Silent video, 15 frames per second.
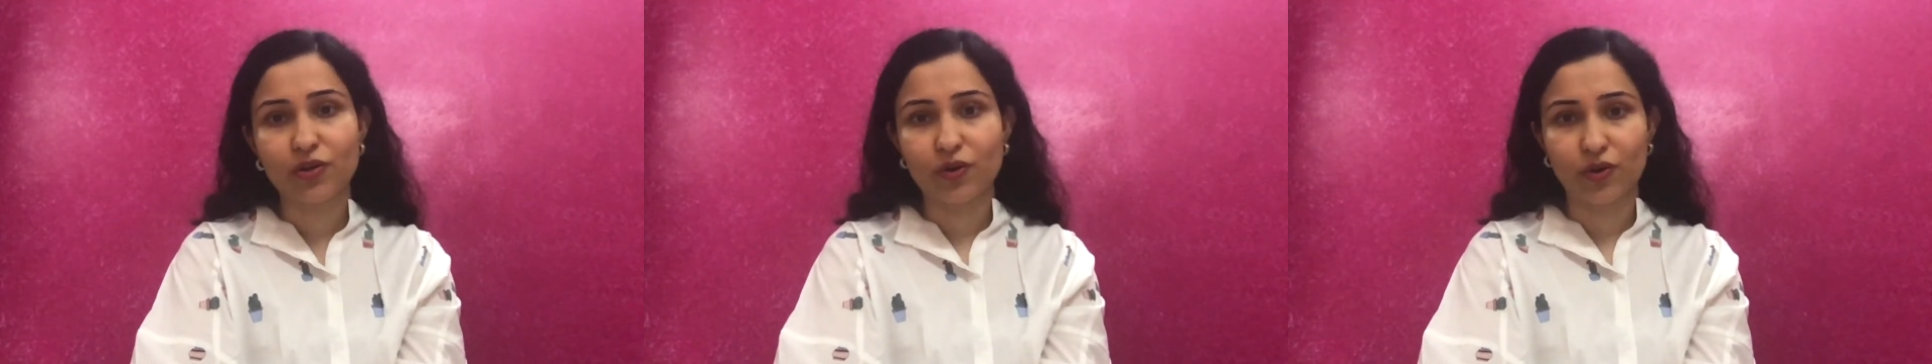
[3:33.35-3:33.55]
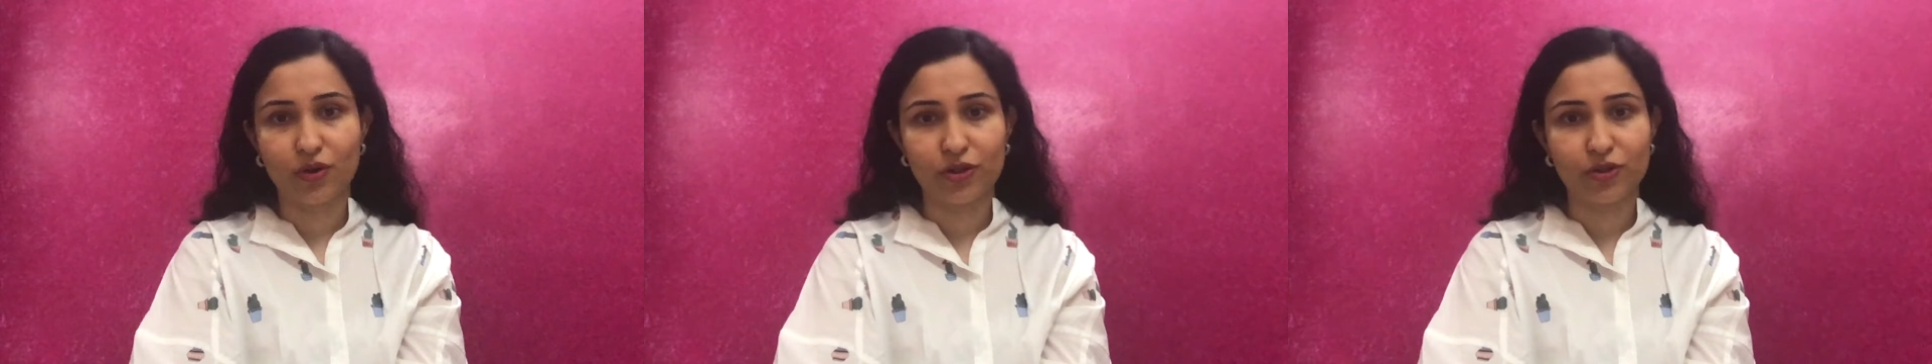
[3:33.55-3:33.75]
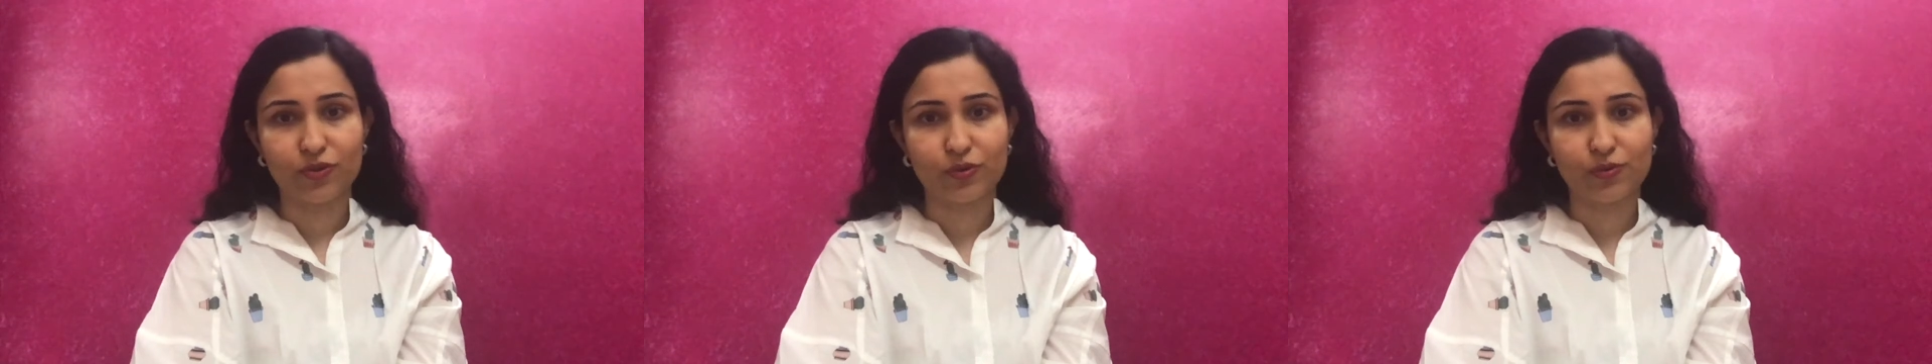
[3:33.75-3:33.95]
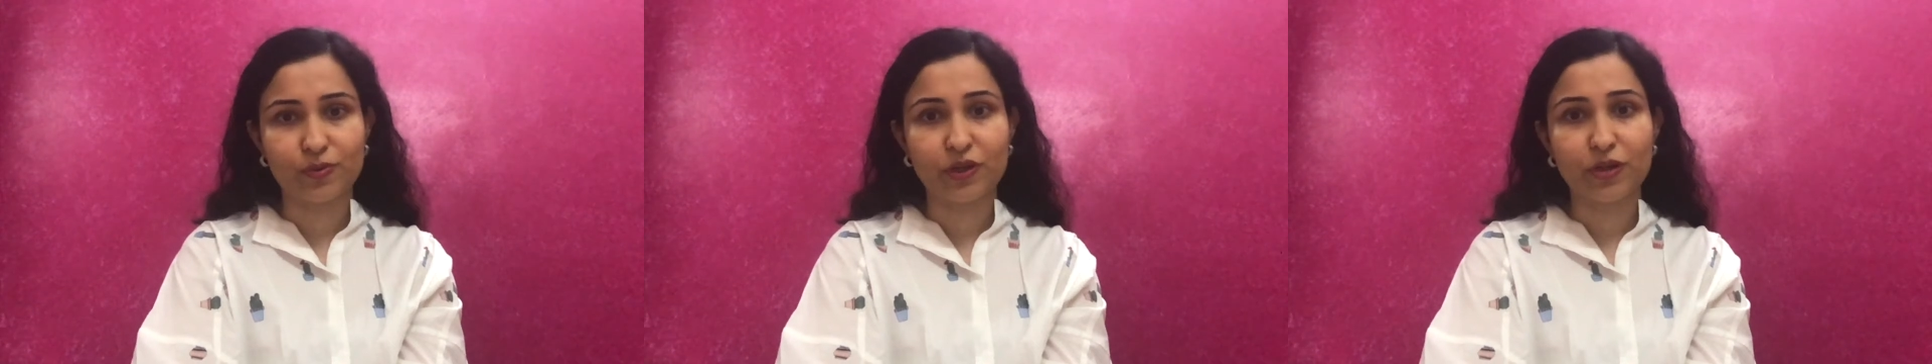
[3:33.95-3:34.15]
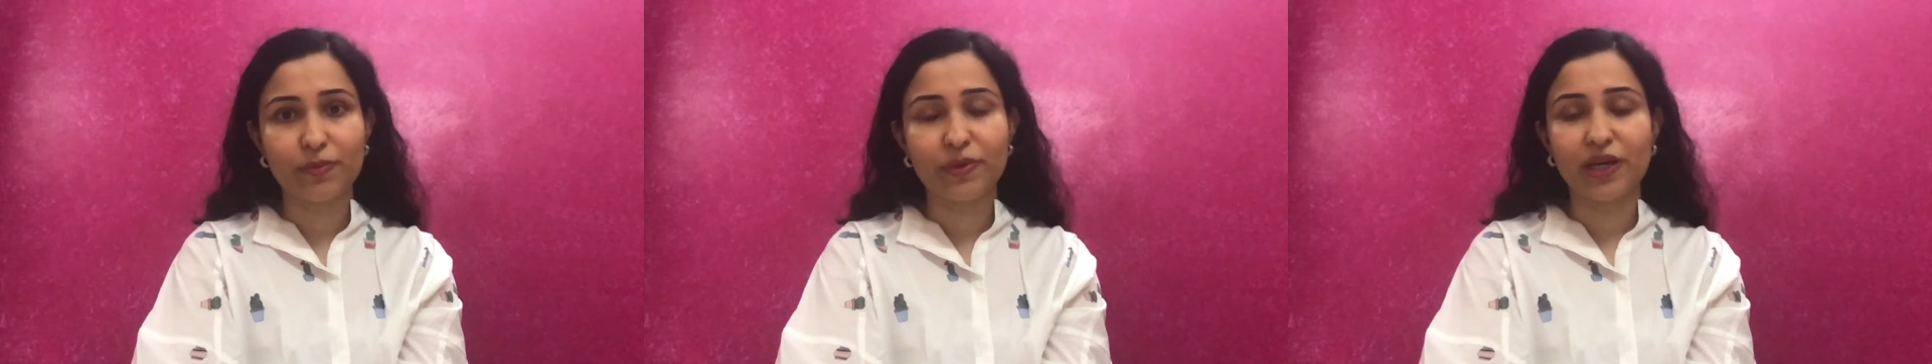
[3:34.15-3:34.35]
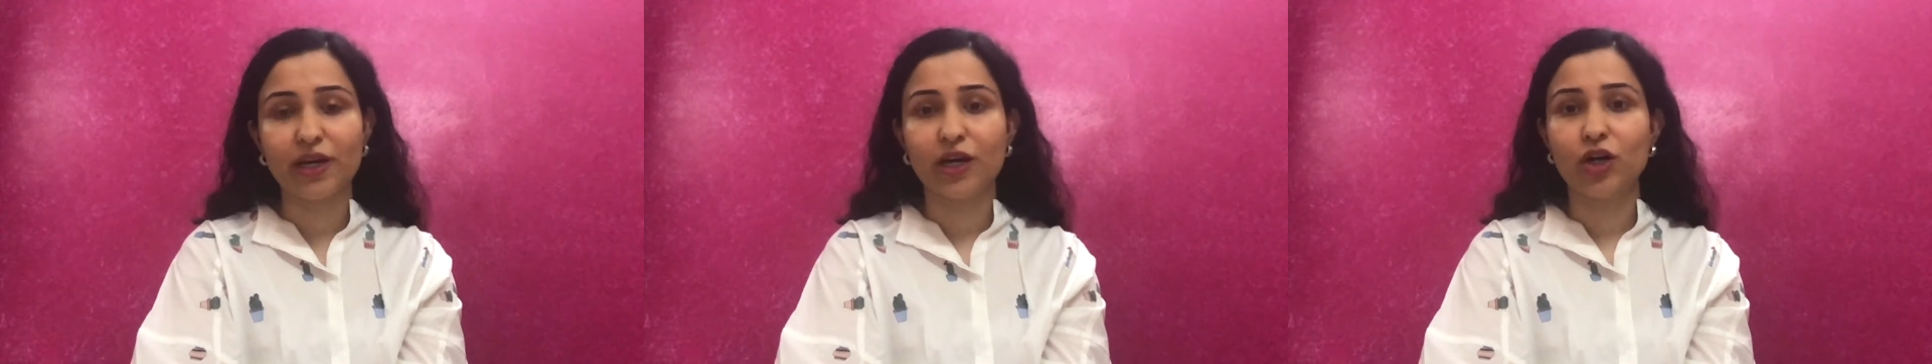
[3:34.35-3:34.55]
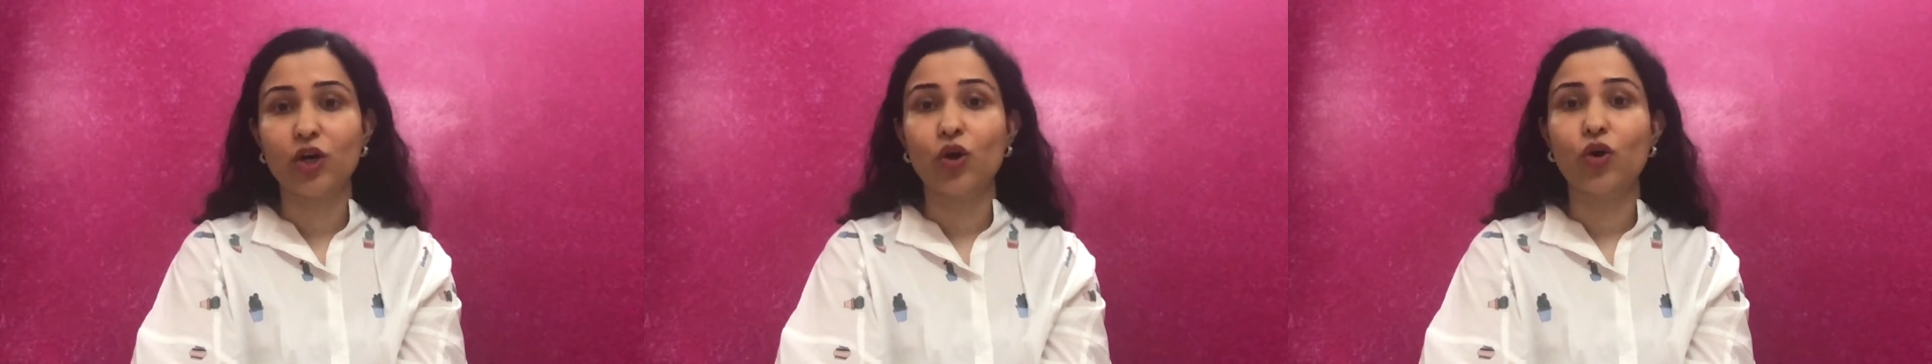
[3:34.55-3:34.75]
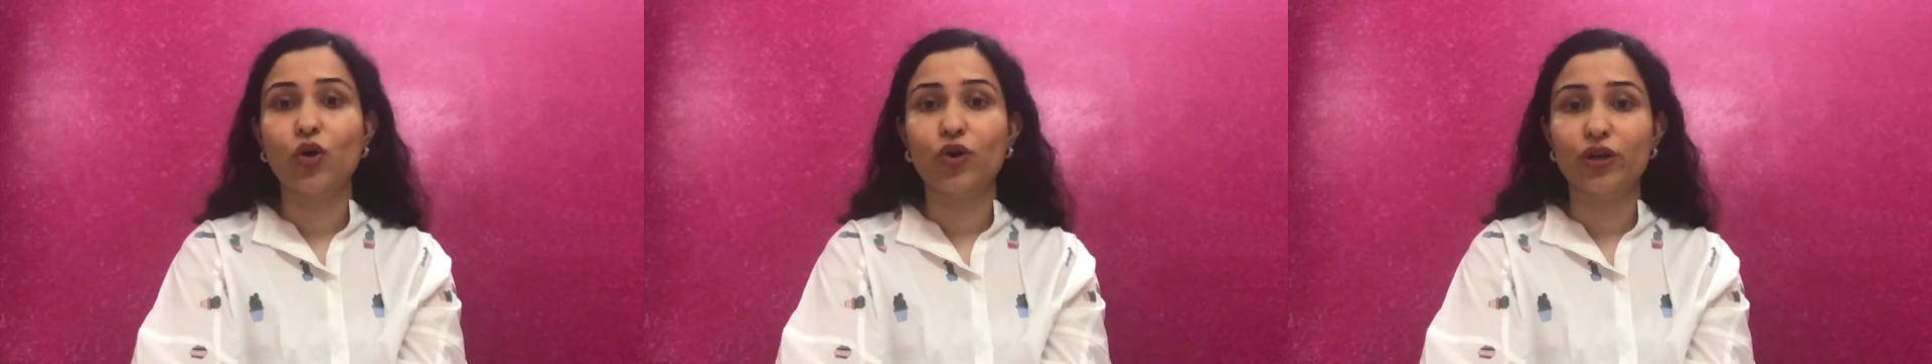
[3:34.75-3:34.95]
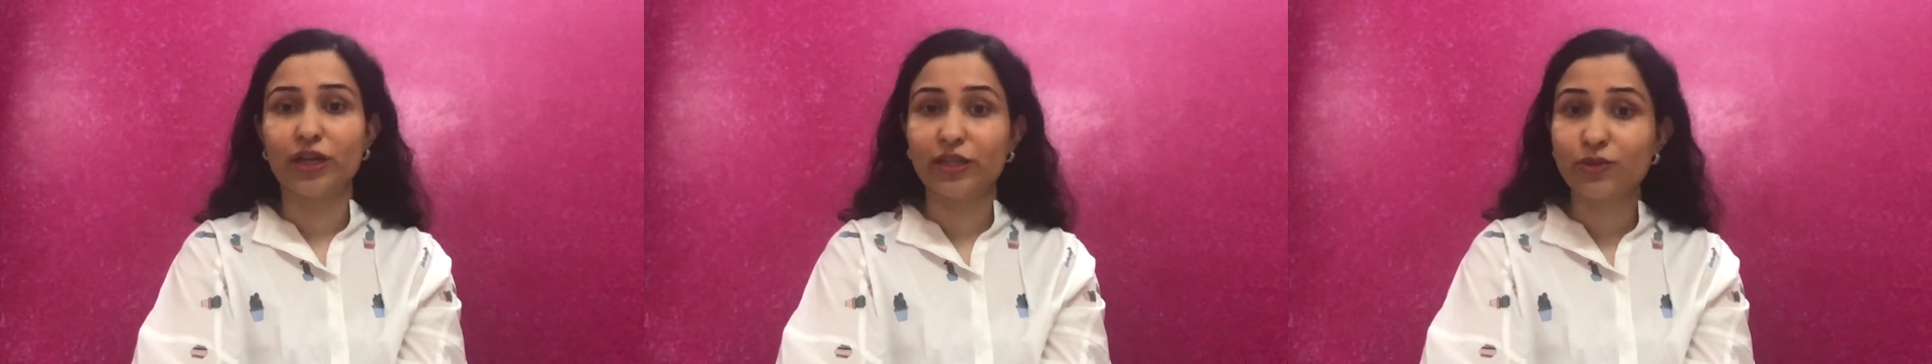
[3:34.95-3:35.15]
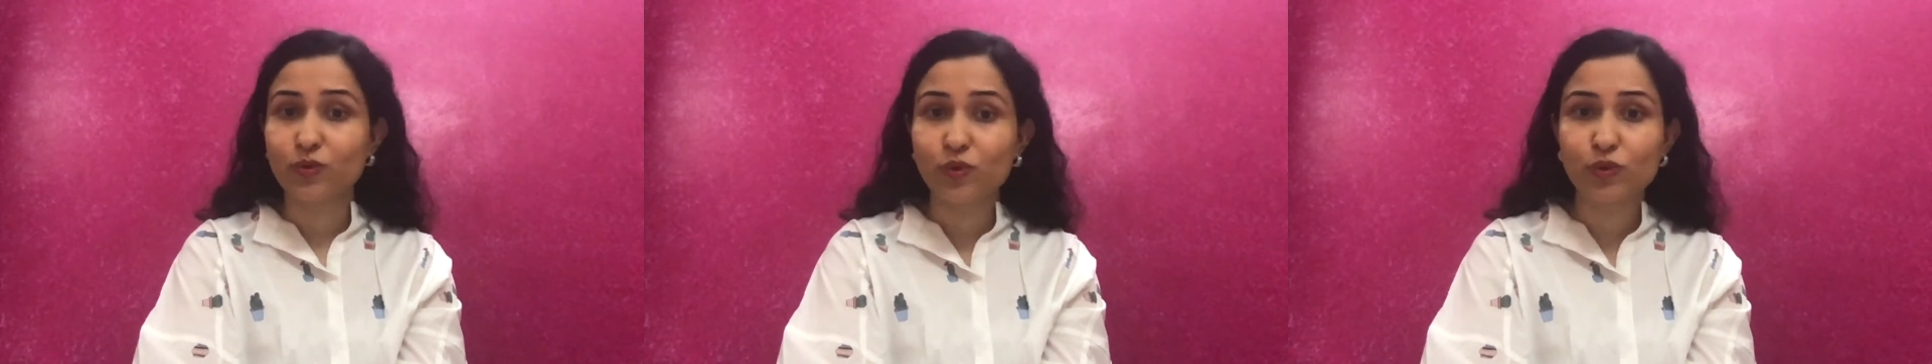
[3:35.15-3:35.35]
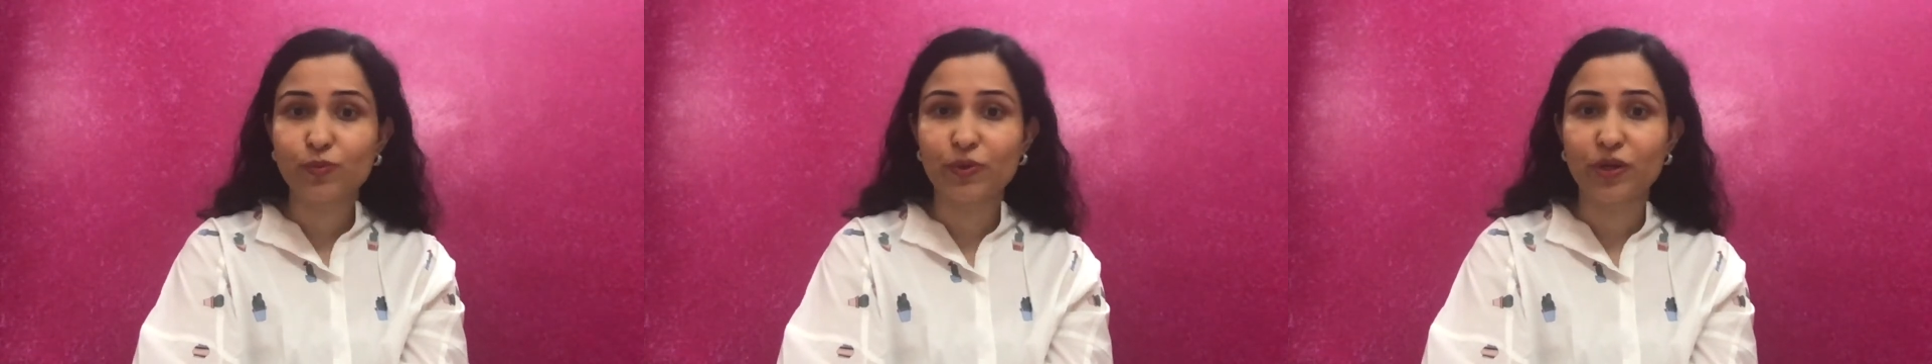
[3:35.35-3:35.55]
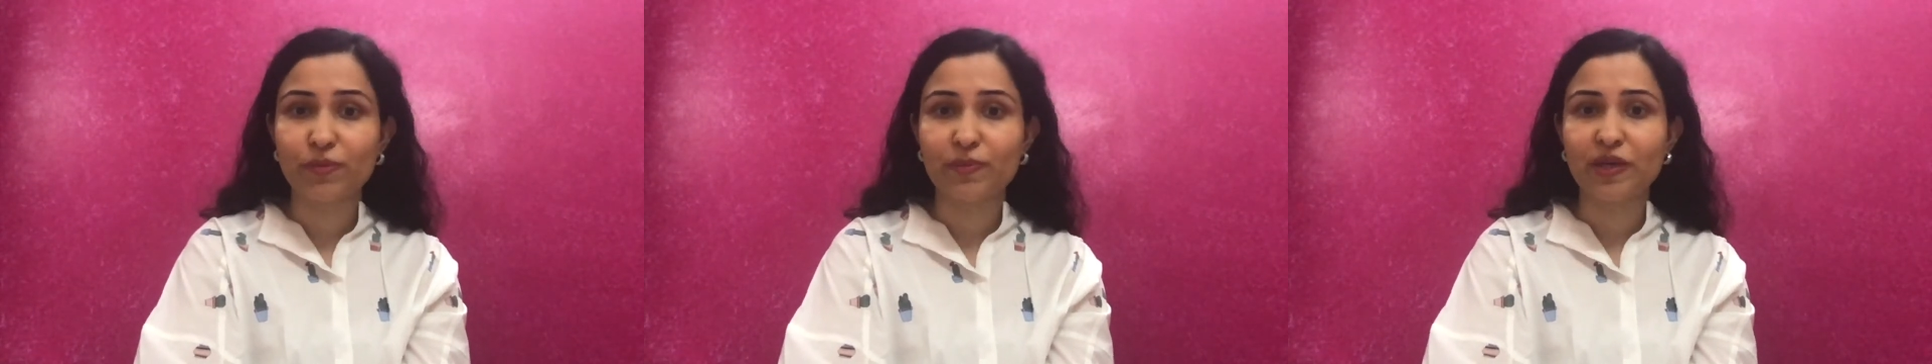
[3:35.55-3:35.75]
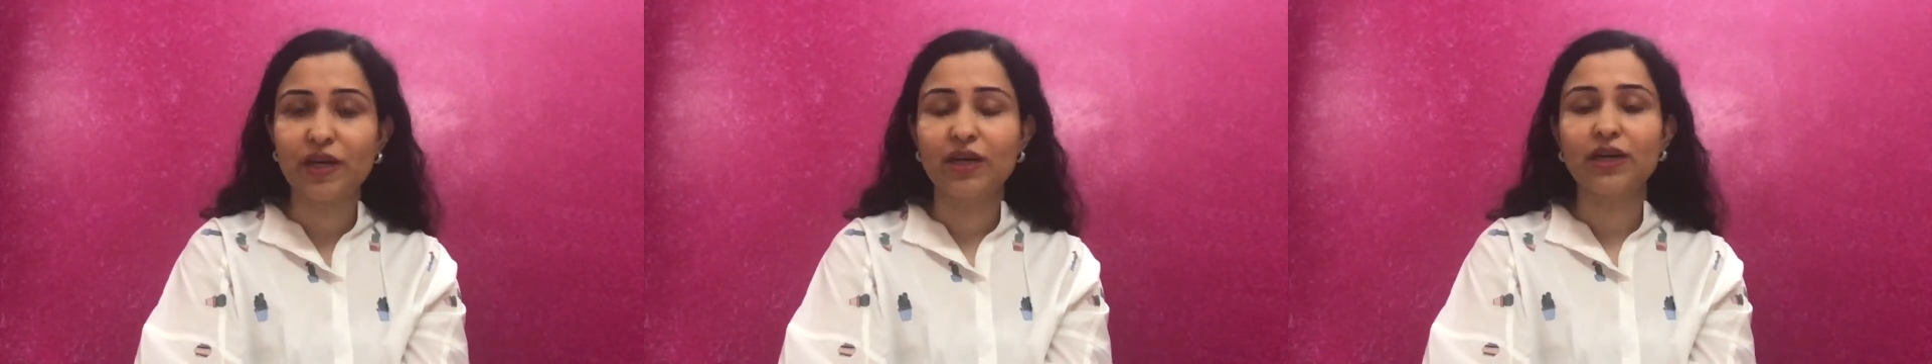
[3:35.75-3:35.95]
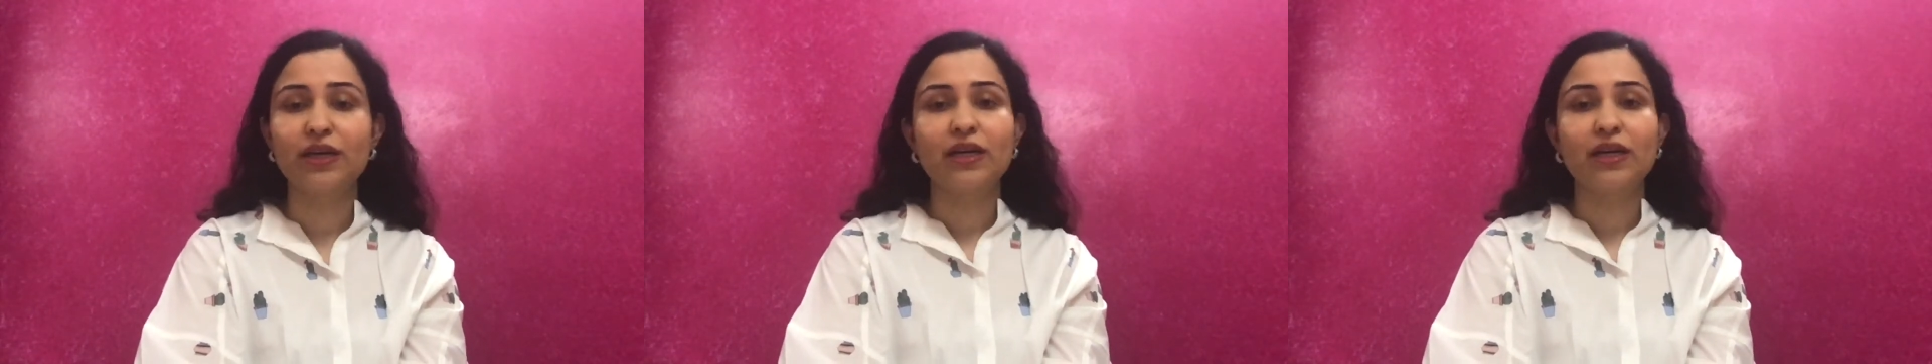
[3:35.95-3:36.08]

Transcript: oligospermia or azoospermia,